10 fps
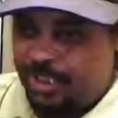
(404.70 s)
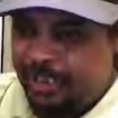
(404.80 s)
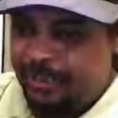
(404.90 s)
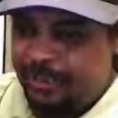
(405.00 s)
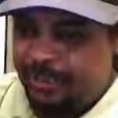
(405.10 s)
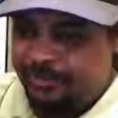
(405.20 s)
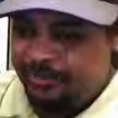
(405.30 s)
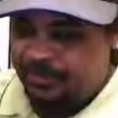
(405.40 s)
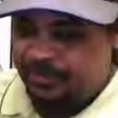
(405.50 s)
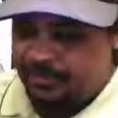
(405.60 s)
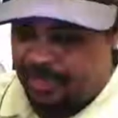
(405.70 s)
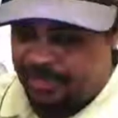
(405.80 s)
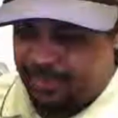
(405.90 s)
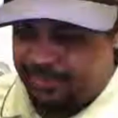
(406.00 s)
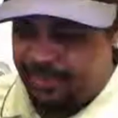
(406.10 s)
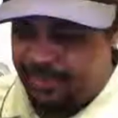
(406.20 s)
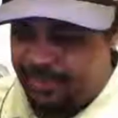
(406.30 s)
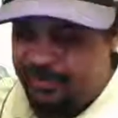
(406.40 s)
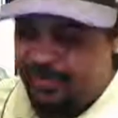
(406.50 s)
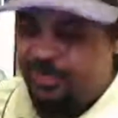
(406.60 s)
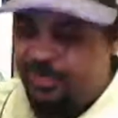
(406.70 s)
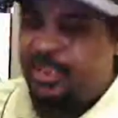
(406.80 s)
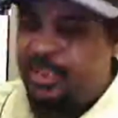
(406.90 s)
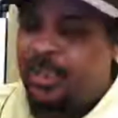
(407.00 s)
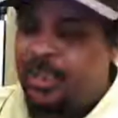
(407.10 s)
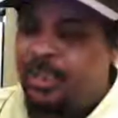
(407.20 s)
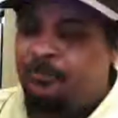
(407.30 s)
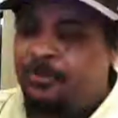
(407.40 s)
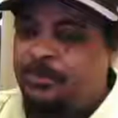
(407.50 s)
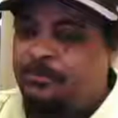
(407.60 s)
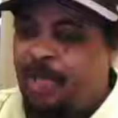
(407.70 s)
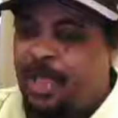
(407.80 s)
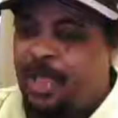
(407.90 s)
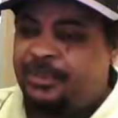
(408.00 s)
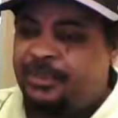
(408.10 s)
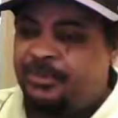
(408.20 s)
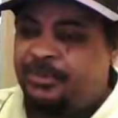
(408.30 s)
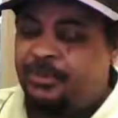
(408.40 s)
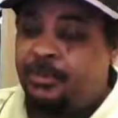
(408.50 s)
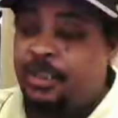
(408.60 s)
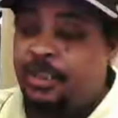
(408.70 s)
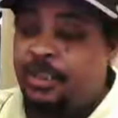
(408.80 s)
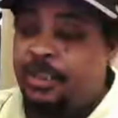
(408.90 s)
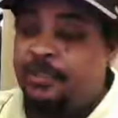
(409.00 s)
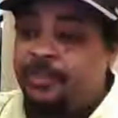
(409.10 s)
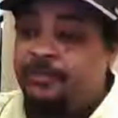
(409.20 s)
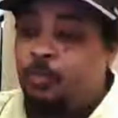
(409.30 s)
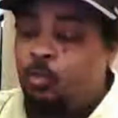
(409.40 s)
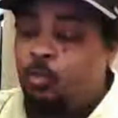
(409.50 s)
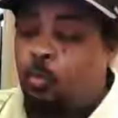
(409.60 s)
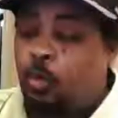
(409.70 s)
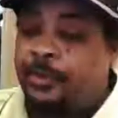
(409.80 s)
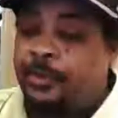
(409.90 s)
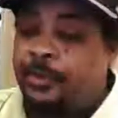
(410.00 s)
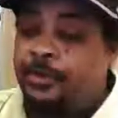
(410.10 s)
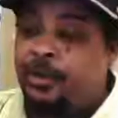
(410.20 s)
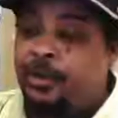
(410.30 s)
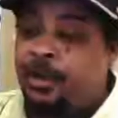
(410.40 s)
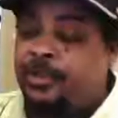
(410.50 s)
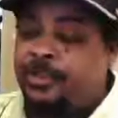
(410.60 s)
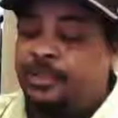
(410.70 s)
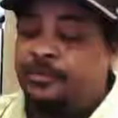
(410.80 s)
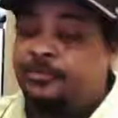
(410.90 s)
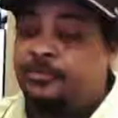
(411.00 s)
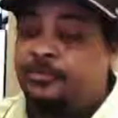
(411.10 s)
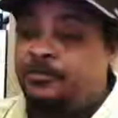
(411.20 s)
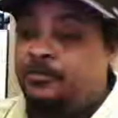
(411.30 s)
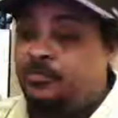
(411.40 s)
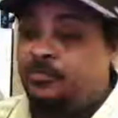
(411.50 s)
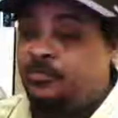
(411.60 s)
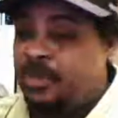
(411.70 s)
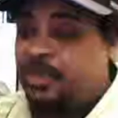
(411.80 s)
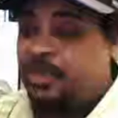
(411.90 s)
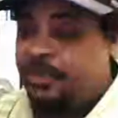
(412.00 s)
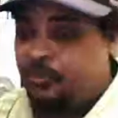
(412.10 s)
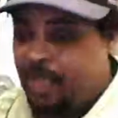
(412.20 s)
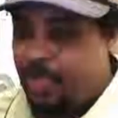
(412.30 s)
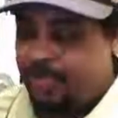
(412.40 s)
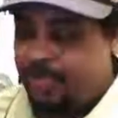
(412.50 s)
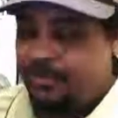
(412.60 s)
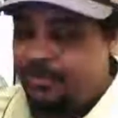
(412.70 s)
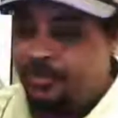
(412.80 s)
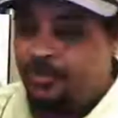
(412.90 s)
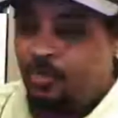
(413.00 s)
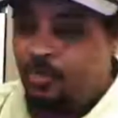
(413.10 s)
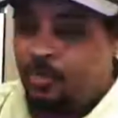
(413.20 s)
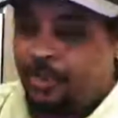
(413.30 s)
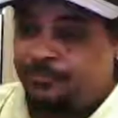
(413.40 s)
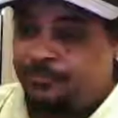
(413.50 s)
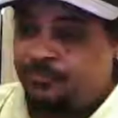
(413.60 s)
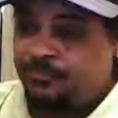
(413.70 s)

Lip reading: And like I said, everybody is working against the little guy. Okay.